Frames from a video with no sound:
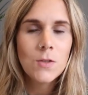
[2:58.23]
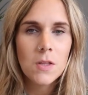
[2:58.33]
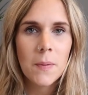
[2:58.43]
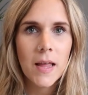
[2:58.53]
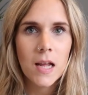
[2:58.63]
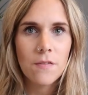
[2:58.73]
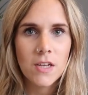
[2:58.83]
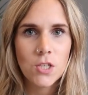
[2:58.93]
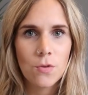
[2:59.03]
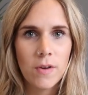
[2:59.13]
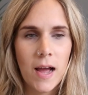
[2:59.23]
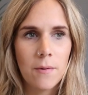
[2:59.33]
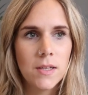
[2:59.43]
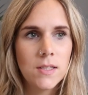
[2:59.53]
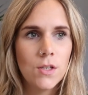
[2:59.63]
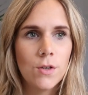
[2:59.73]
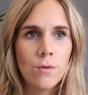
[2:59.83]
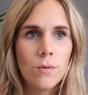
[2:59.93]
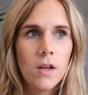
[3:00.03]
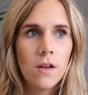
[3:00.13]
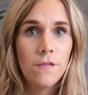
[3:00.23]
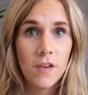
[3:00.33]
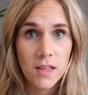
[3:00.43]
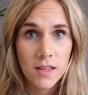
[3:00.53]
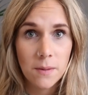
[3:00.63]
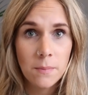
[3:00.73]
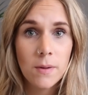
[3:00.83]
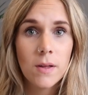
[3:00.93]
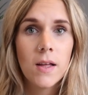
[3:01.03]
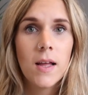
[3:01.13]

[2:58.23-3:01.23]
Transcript: So at the beginning of each 3 hours, you feed them.